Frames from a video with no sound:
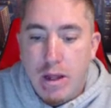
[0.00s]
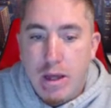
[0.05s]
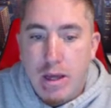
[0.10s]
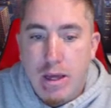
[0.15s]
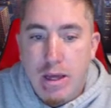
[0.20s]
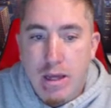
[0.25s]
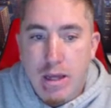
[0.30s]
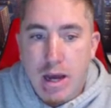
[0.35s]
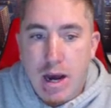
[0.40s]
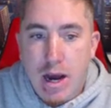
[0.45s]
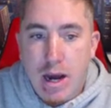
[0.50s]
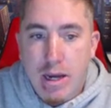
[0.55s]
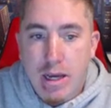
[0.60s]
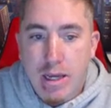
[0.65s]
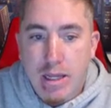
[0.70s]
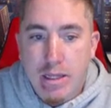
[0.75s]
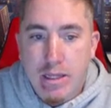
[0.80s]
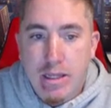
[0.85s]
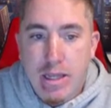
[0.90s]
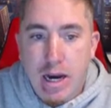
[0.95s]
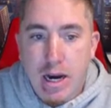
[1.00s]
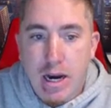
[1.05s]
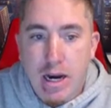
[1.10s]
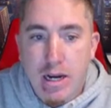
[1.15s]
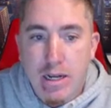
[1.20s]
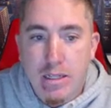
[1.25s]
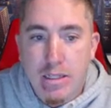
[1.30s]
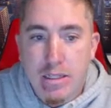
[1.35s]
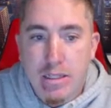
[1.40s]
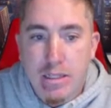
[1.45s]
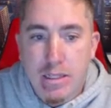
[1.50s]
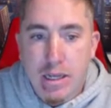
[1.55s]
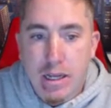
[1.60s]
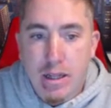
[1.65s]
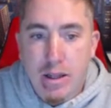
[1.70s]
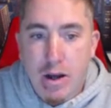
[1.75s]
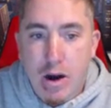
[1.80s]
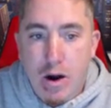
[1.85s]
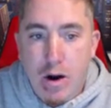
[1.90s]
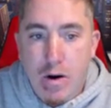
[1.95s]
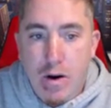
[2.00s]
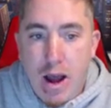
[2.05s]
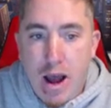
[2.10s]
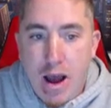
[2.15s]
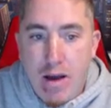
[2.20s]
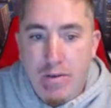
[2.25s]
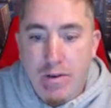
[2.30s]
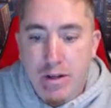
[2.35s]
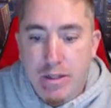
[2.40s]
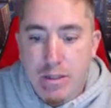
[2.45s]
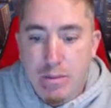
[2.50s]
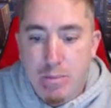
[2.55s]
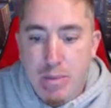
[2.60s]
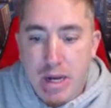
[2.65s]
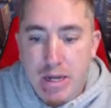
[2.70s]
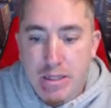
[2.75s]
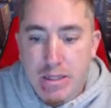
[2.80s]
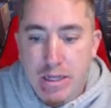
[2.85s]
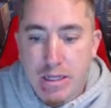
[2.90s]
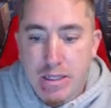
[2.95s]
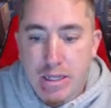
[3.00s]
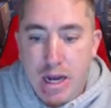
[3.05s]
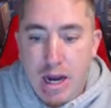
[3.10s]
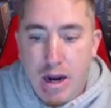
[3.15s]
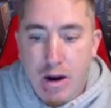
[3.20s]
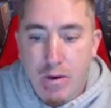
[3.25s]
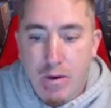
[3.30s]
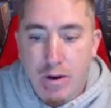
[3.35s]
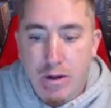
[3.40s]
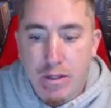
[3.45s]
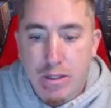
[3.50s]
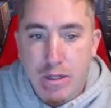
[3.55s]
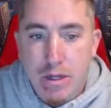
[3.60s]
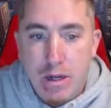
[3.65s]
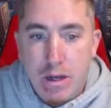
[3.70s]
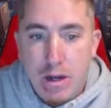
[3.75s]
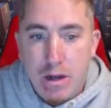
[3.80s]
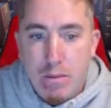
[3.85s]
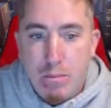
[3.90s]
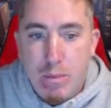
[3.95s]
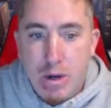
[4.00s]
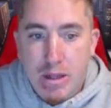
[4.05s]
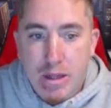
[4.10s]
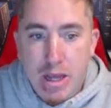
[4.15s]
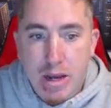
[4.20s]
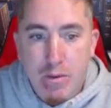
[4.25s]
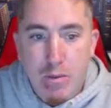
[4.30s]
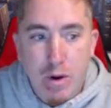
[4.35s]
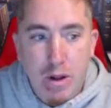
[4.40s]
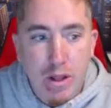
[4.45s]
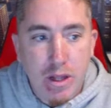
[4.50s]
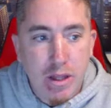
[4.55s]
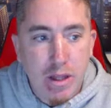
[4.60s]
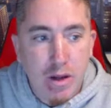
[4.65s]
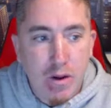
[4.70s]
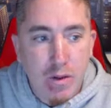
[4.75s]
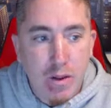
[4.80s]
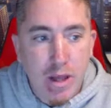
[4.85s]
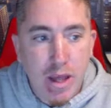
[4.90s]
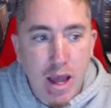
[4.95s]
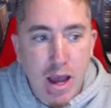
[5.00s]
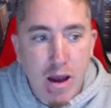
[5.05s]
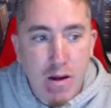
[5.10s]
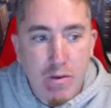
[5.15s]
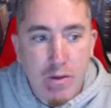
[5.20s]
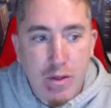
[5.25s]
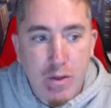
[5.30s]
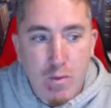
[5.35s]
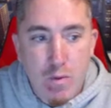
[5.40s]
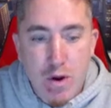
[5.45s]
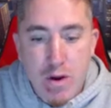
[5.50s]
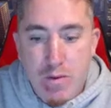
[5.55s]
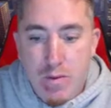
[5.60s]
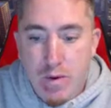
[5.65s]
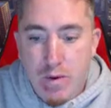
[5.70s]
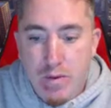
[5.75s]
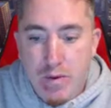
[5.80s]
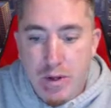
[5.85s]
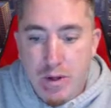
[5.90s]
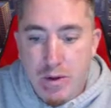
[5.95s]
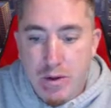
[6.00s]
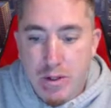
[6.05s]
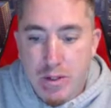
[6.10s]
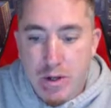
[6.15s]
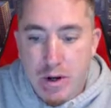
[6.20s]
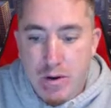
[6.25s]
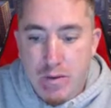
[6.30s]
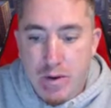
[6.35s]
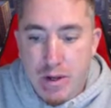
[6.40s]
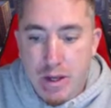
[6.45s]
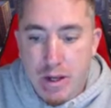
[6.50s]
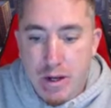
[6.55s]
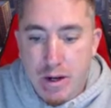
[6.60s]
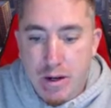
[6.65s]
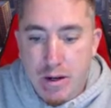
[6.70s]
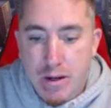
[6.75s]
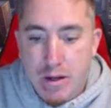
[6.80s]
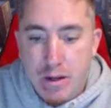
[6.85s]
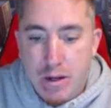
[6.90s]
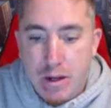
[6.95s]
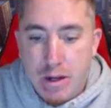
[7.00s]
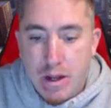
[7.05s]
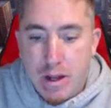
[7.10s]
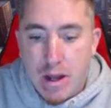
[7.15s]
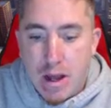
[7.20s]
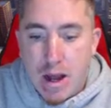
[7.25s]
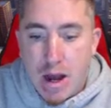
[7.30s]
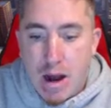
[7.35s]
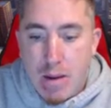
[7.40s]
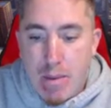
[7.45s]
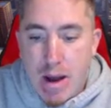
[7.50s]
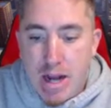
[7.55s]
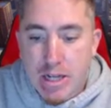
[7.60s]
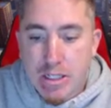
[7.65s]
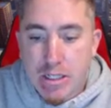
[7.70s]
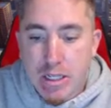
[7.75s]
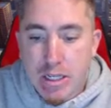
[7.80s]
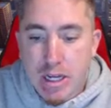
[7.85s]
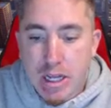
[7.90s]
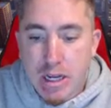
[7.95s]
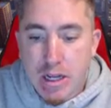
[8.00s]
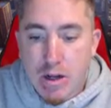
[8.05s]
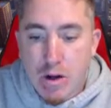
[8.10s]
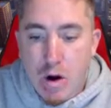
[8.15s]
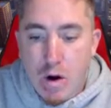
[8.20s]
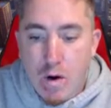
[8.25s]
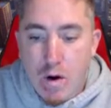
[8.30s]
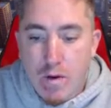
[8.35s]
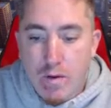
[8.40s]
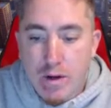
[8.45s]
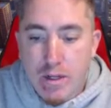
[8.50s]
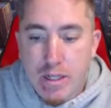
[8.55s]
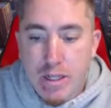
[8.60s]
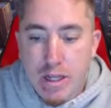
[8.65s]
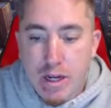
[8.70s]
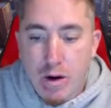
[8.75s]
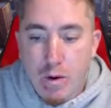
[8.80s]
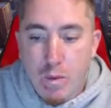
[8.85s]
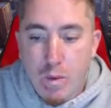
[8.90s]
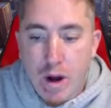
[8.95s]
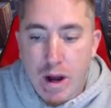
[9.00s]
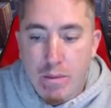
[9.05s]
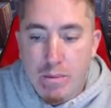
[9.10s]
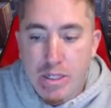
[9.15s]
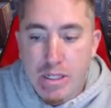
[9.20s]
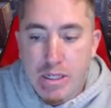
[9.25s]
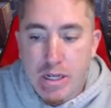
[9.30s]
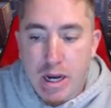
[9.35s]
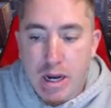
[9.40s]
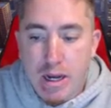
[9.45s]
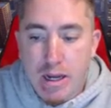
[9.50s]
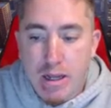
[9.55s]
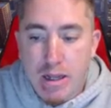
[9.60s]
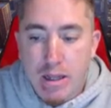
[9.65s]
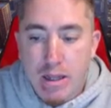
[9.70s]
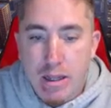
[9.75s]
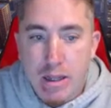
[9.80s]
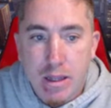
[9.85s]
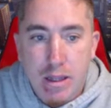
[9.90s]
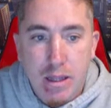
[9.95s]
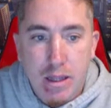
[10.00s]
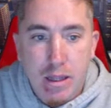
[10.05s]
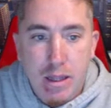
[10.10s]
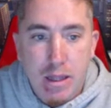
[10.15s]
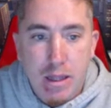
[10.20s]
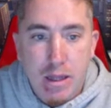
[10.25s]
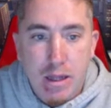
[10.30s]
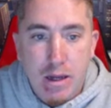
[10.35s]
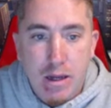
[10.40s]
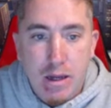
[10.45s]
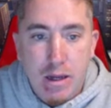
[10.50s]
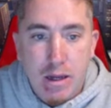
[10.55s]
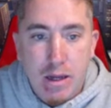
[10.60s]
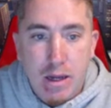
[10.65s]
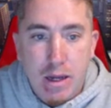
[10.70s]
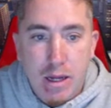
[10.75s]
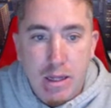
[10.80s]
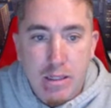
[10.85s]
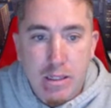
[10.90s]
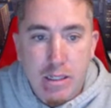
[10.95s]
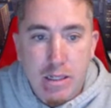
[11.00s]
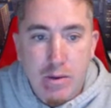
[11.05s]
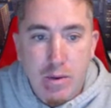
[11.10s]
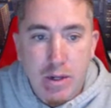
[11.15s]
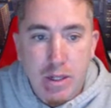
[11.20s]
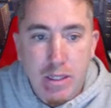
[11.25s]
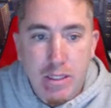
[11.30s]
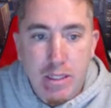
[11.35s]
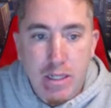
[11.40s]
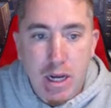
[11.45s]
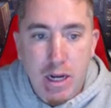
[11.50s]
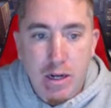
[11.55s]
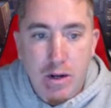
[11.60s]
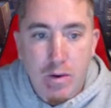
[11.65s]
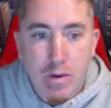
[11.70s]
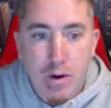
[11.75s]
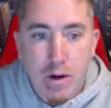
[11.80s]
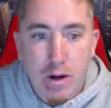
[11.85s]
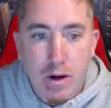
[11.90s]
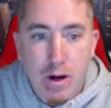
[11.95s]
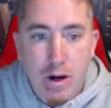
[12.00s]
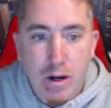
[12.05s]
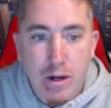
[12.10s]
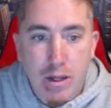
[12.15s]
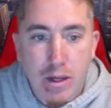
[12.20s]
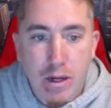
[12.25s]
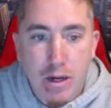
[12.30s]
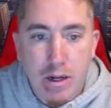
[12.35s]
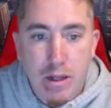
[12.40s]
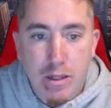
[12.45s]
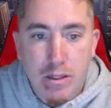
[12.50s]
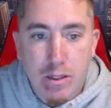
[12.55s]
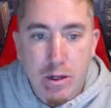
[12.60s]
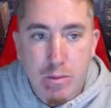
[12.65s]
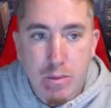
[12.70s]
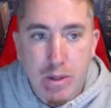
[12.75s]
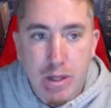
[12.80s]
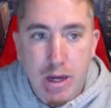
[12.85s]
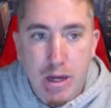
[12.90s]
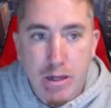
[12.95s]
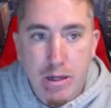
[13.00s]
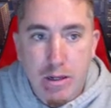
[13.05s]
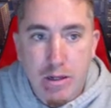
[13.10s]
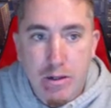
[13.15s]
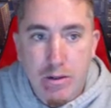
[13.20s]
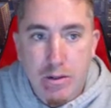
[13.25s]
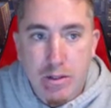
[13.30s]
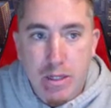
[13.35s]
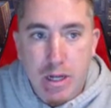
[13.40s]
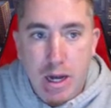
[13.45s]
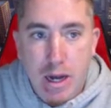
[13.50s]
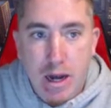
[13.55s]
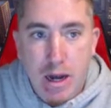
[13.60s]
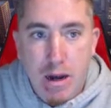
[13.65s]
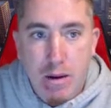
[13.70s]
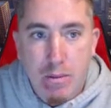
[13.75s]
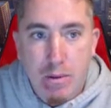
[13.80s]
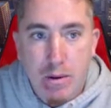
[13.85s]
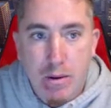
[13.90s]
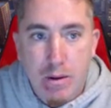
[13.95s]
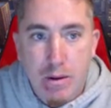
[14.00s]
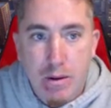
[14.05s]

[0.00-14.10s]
He does though have his business hours, but they only have 3 reviews over here. I'm actually going to go over to their website and see what he's got going on here. Let's open that in a new tab.